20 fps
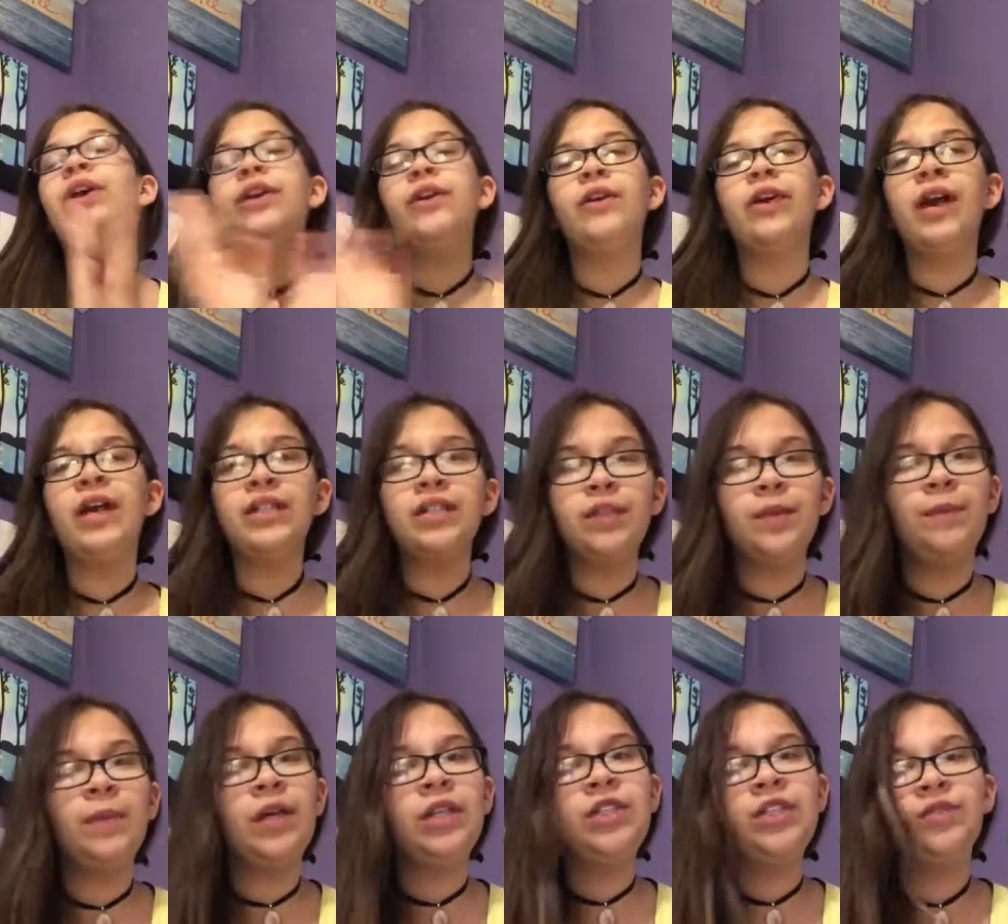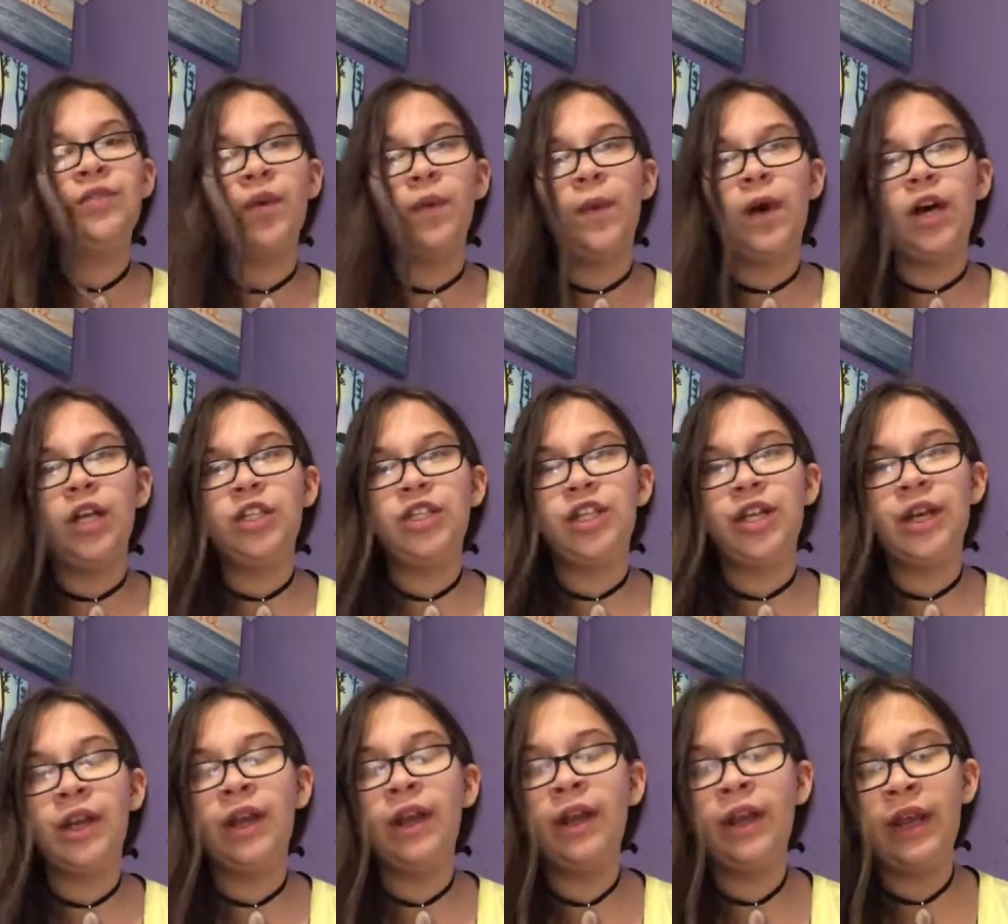thank you guys so much for
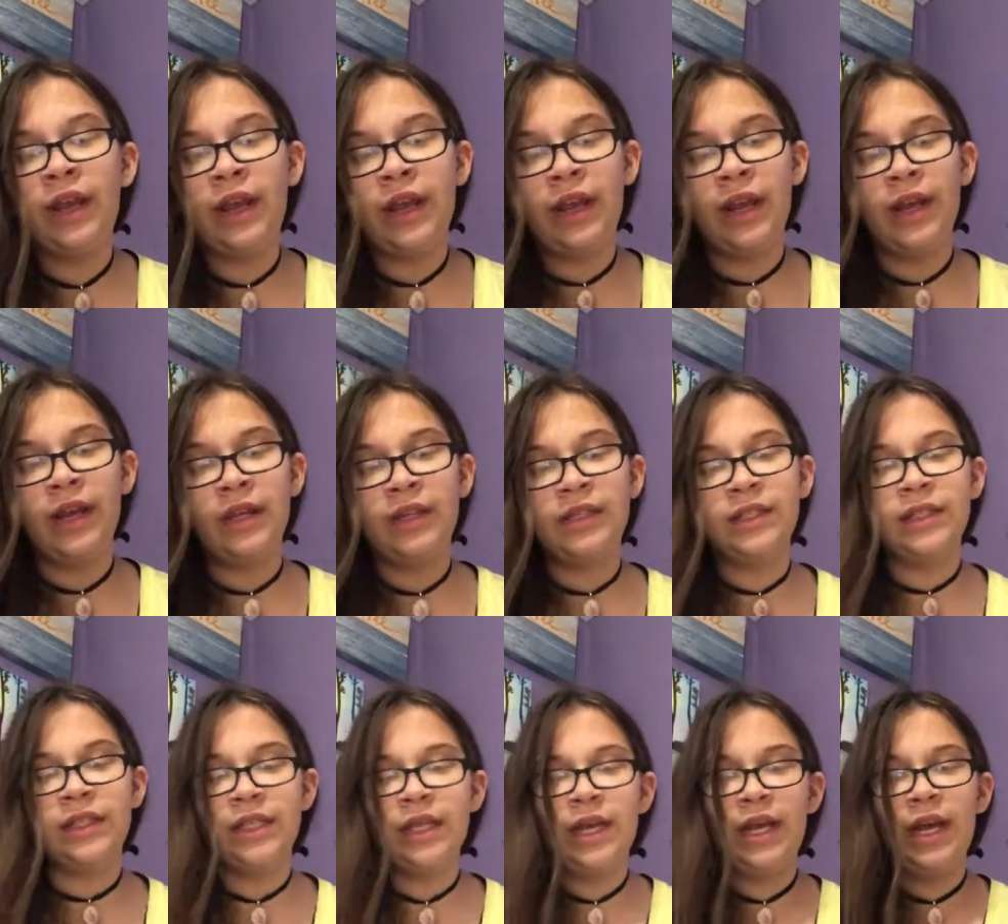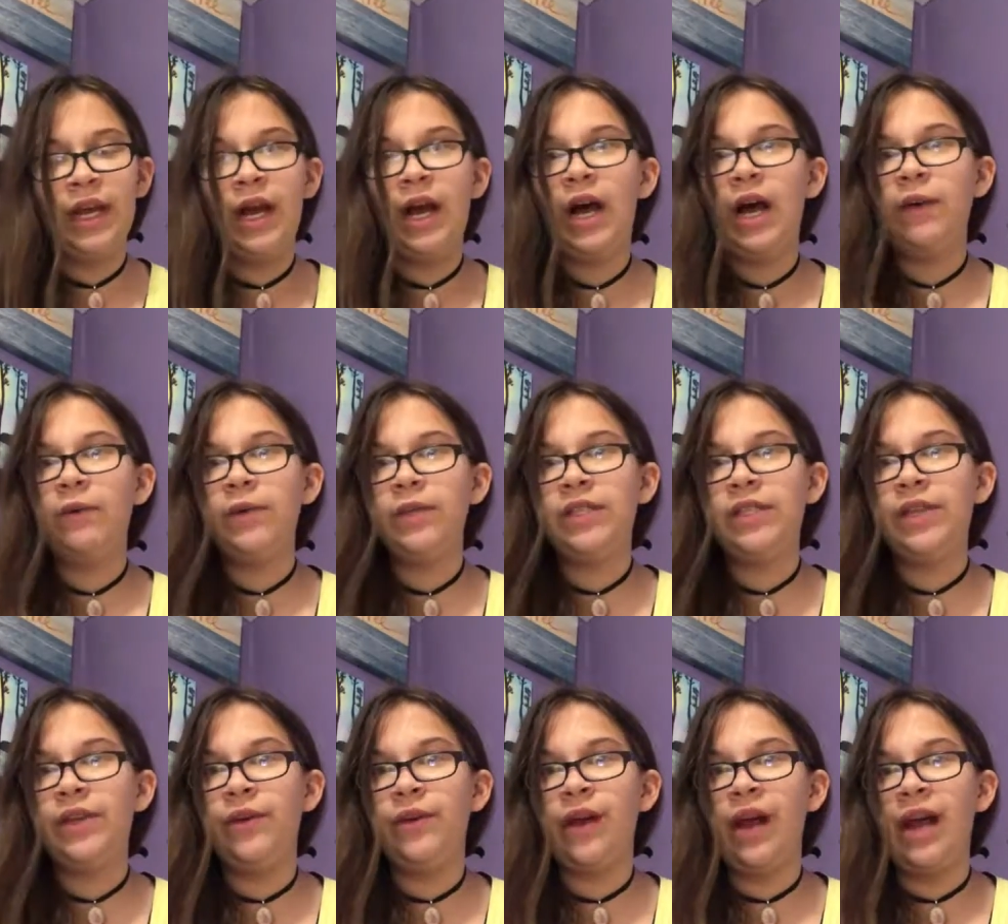watching, and I will
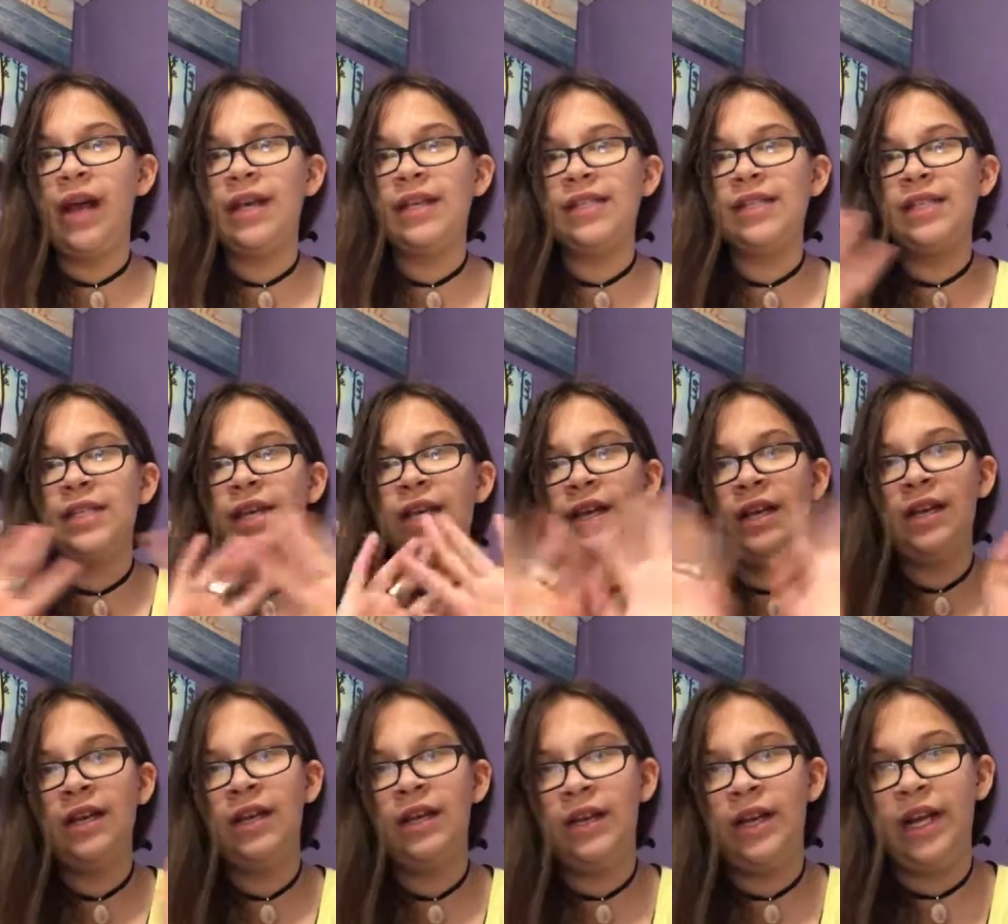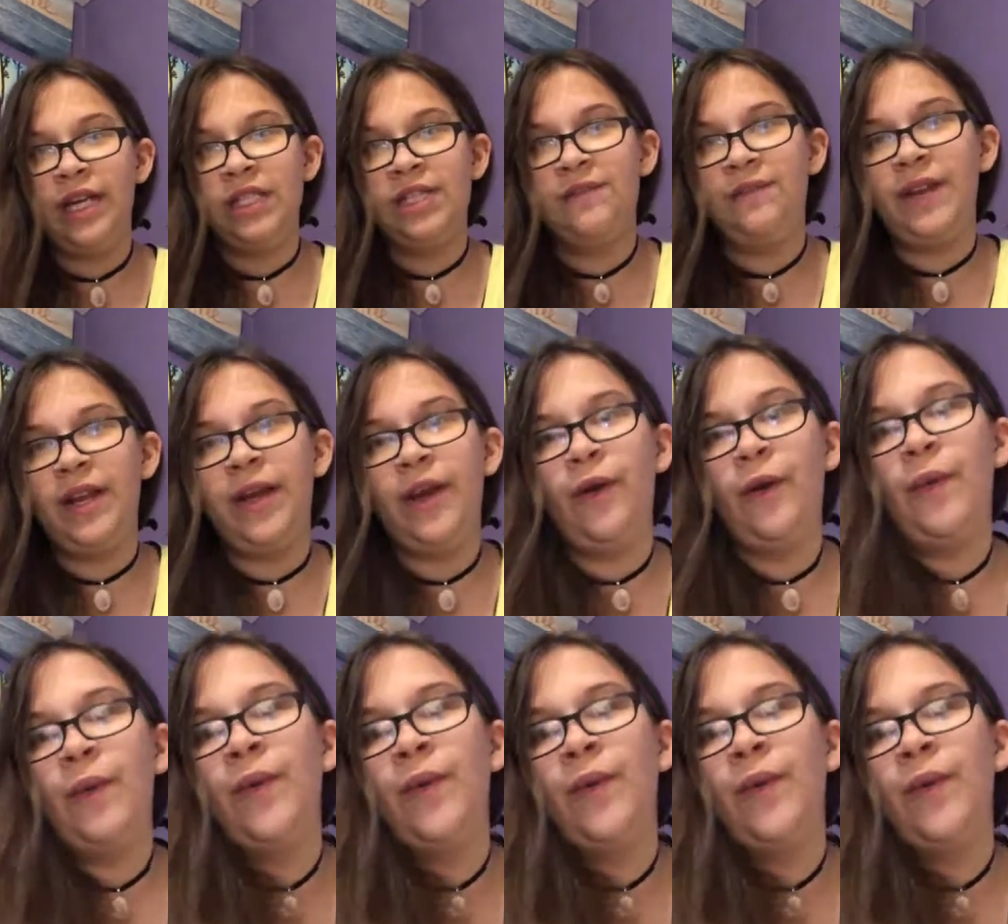see you guys next video.